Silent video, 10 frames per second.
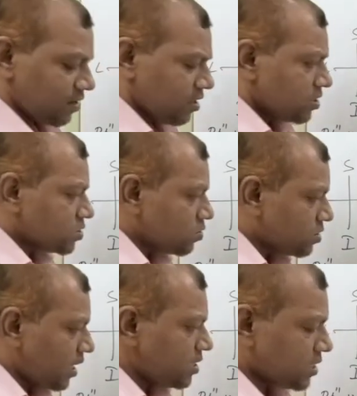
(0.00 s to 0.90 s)
So
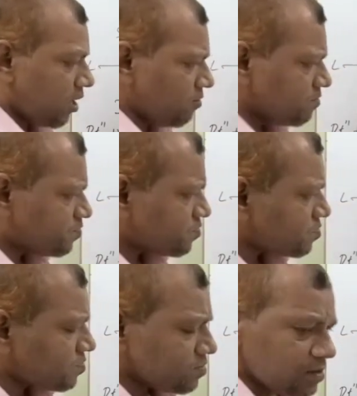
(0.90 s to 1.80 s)
that is how
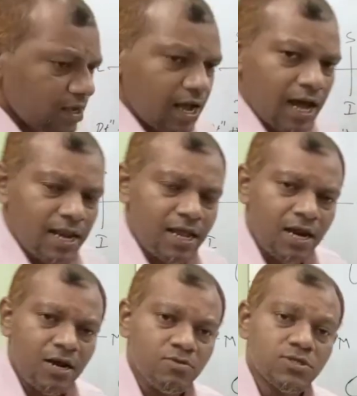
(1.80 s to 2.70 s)
ulnar
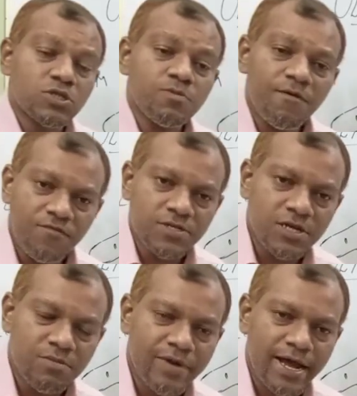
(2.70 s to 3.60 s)
nerve
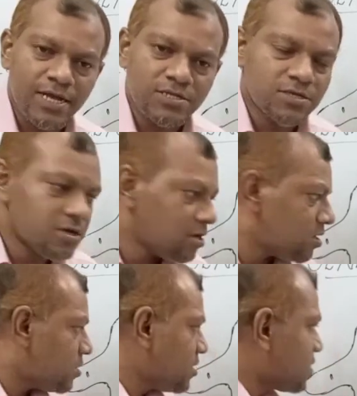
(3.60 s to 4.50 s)
superficial branch.
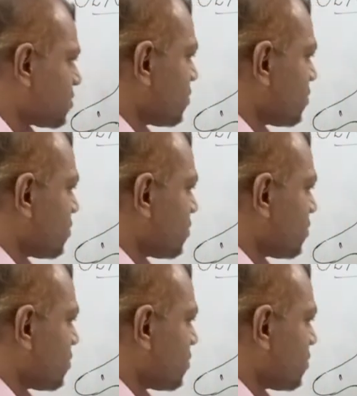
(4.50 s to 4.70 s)
This is your